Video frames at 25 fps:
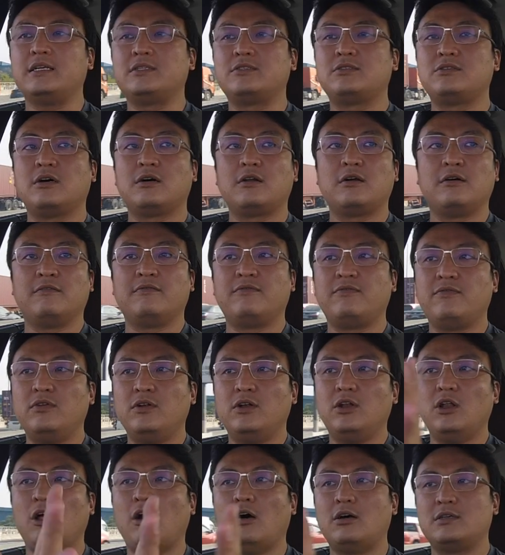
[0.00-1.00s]
sort of
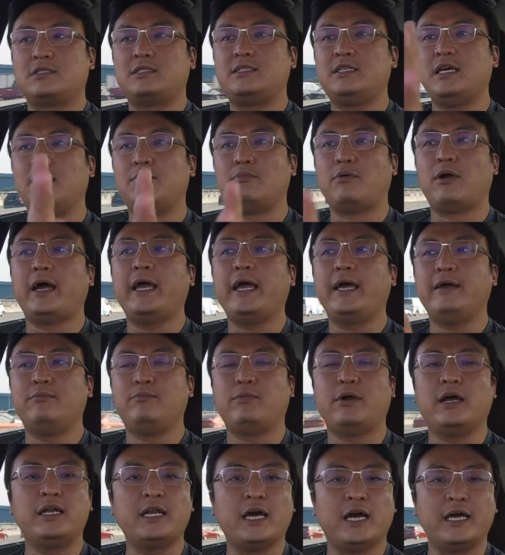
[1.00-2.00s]
lost their brand
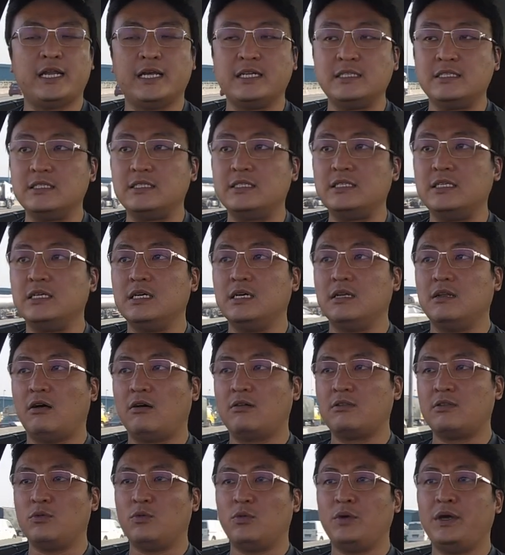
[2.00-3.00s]
brand identity
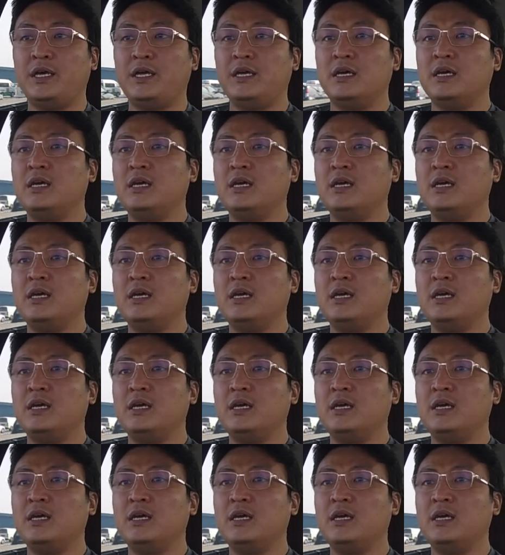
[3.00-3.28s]
along the way.